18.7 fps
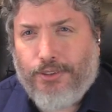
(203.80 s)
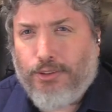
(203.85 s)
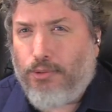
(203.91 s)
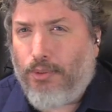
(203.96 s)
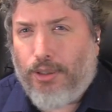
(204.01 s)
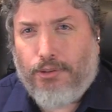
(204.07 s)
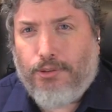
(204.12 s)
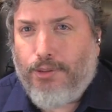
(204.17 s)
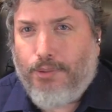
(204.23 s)
nervous.
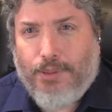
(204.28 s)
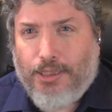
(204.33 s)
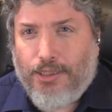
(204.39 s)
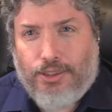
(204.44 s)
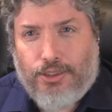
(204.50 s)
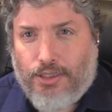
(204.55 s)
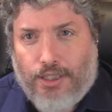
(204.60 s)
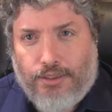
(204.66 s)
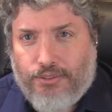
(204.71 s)
What you're doing,
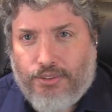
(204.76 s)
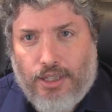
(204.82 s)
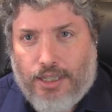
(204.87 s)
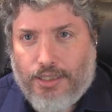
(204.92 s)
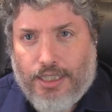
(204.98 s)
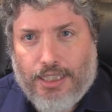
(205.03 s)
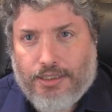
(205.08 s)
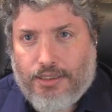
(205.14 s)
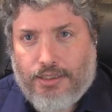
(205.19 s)
the Son of
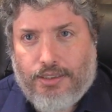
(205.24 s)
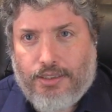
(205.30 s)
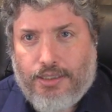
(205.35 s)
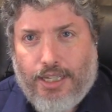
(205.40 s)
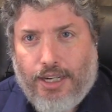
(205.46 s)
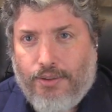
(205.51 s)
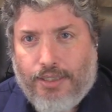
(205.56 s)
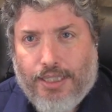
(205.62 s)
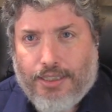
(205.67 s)
God? That's
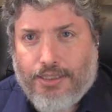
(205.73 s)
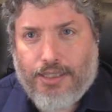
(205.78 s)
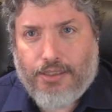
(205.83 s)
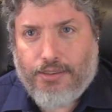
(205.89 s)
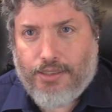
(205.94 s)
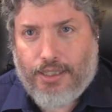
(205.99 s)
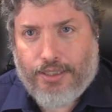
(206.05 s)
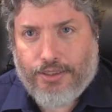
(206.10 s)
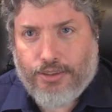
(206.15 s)
scary. That
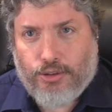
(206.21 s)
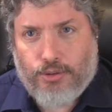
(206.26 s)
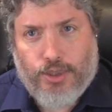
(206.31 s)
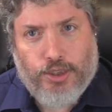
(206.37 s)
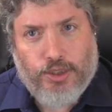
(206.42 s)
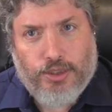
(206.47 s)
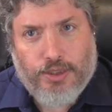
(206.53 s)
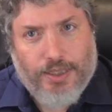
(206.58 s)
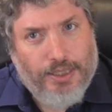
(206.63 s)
sounds like it's
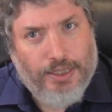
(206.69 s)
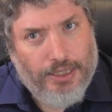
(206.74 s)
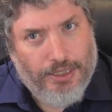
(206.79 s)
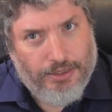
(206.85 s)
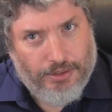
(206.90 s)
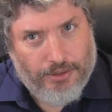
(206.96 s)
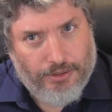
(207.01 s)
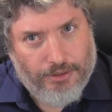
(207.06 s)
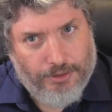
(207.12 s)
Christian. It
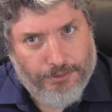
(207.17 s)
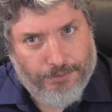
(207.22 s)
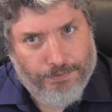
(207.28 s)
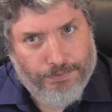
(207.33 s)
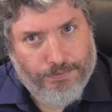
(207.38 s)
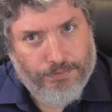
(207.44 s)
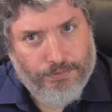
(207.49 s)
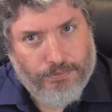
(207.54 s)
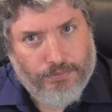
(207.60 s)
isn't.
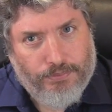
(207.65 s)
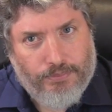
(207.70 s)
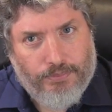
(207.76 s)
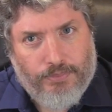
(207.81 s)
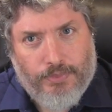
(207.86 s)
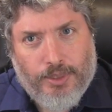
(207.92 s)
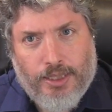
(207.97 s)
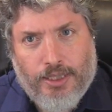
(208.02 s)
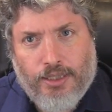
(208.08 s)

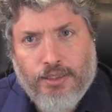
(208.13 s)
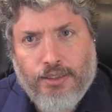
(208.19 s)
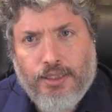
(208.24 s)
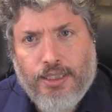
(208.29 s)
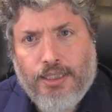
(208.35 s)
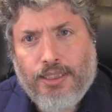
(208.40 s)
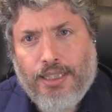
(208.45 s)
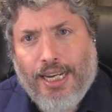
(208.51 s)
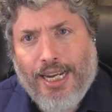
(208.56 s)

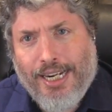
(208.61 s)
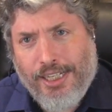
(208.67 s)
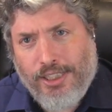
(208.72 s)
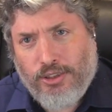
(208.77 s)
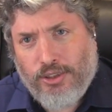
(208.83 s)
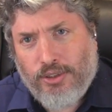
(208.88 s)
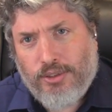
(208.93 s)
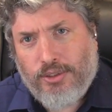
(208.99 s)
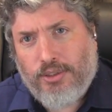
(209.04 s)
The
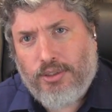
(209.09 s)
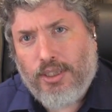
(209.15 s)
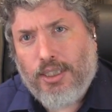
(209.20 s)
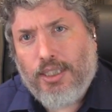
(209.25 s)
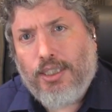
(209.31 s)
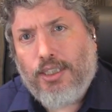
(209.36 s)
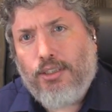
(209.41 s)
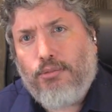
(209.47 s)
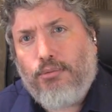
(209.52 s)
angels
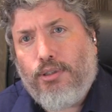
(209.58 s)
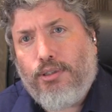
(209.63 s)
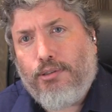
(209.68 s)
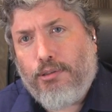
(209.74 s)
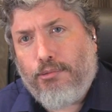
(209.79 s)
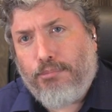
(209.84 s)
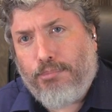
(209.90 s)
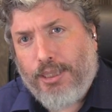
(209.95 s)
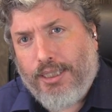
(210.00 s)

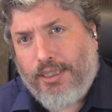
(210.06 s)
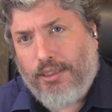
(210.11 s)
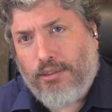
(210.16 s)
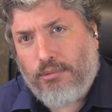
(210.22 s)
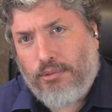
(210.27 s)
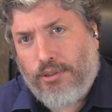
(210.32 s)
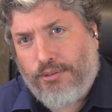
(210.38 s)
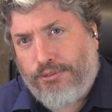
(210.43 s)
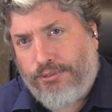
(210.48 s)

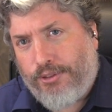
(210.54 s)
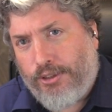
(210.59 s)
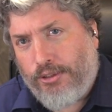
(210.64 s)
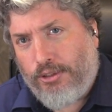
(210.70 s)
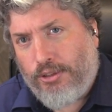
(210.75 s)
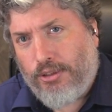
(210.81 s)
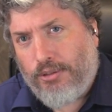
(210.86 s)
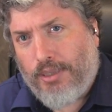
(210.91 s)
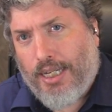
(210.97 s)
being
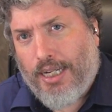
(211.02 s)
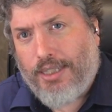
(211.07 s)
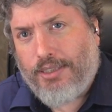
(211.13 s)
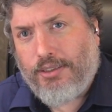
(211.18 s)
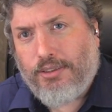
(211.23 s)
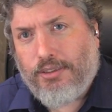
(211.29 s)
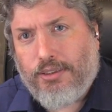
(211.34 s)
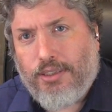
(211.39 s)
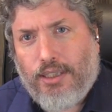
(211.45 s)
referred to as
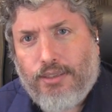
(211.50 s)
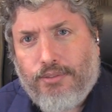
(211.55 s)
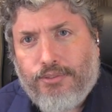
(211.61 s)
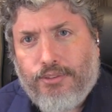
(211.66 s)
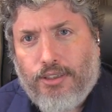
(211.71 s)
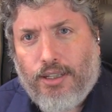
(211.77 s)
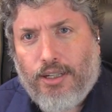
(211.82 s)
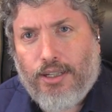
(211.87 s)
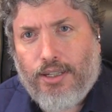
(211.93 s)
the Son of
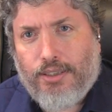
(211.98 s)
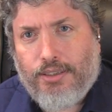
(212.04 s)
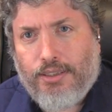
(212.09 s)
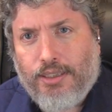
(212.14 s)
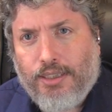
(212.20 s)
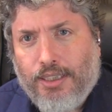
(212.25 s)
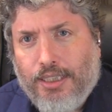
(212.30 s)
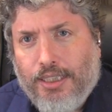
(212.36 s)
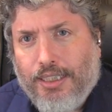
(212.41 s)

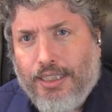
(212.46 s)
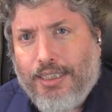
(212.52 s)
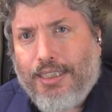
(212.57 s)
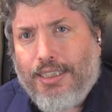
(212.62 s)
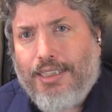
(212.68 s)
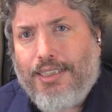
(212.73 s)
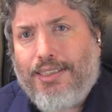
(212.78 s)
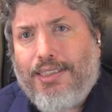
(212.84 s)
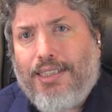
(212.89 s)
God
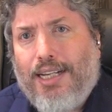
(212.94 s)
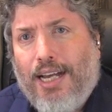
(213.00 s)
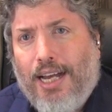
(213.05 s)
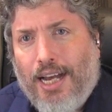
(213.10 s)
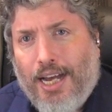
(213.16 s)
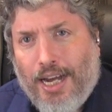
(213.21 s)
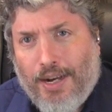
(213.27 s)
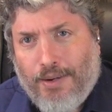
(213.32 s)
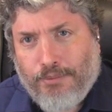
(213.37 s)
is
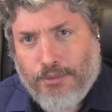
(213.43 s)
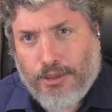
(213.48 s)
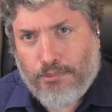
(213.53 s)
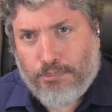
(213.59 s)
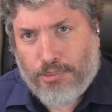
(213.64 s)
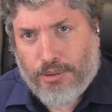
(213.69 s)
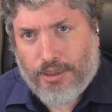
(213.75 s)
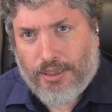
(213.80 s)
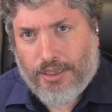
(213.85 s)

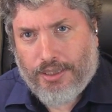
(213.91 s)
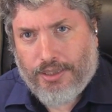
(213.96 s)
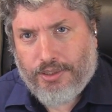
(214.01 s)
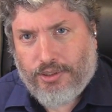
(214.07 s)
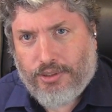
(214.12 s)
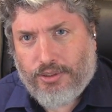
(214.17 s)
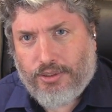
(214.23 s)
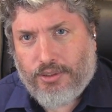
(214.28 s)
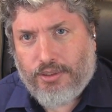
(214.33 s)

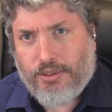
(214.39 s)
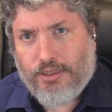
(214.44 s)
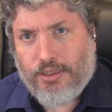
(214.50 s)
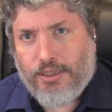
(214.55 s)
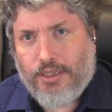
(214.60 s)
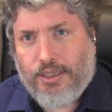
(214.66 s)
commonplace